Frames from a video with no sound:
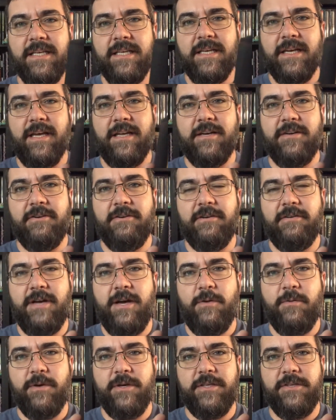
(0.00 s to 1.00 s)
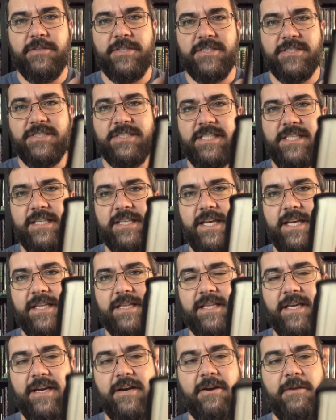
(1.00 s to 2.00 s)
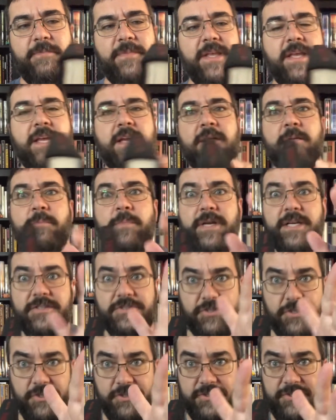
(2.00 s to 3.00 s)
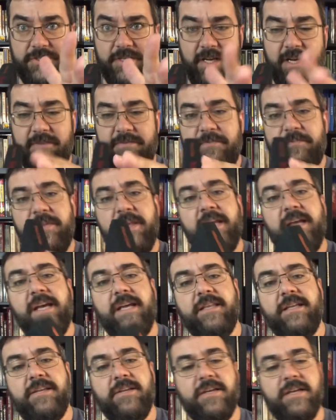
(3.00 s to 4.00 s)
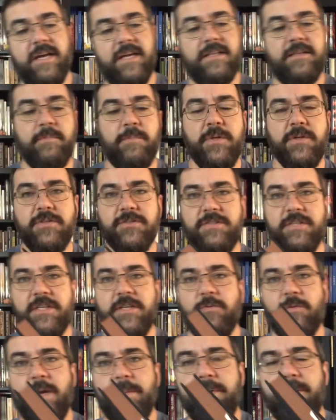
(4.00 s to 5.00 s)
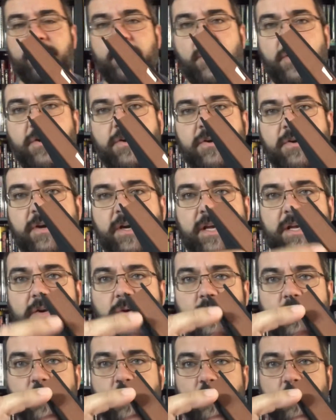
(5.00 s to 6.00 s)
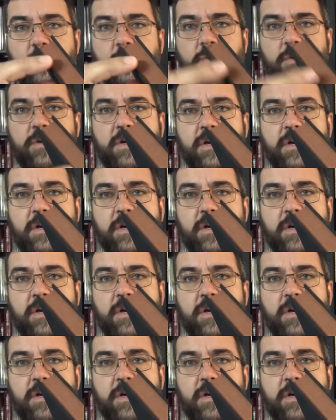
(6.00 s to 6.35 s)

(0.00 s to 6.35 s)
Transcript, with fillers: I don't know how well you can see that there, but it's good stuff. And then you got the built-in ribbon marker, and ooh,